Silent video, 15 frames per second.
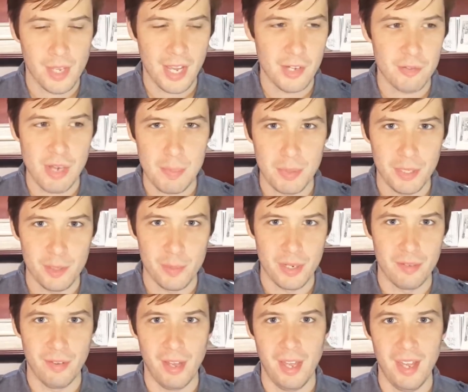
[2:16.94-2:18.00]
I can drop a little
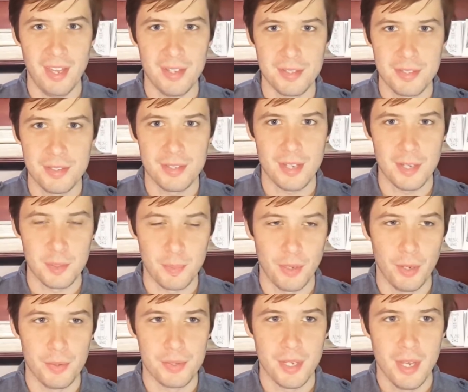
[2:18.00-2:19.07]
bit of a hint, I
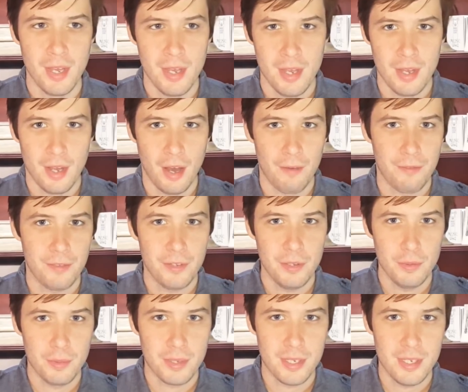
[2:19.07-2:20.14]
suppose. A
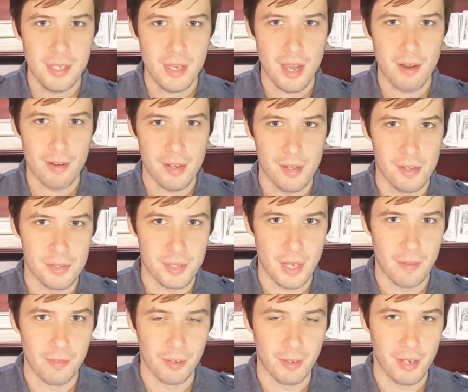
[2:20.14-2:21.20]
few key areas
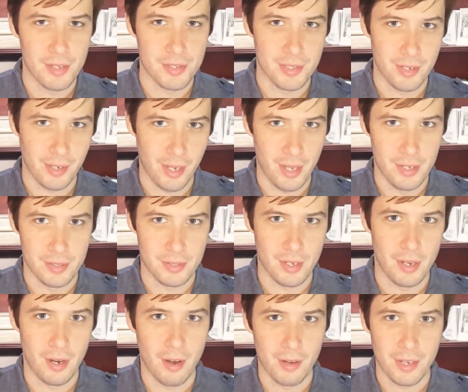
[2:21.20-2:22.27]
of the grand staircase
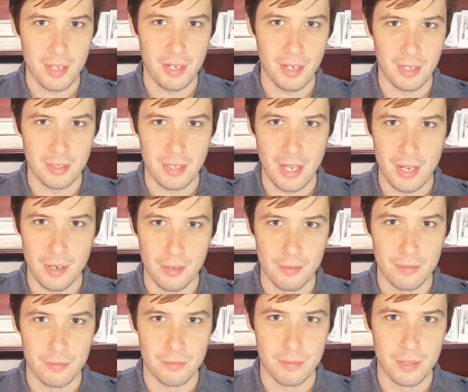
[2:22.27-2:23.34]
are getting a lot
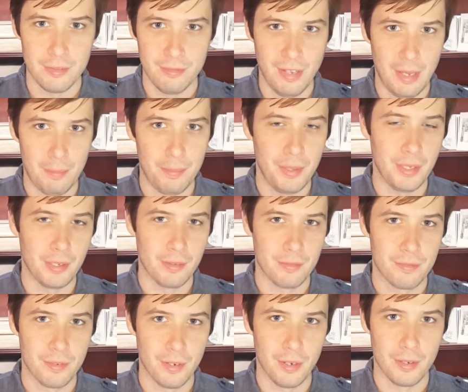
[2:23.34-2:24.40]
of
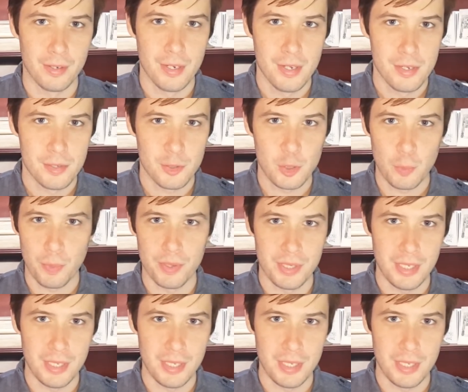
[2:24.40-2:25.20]
revamping for super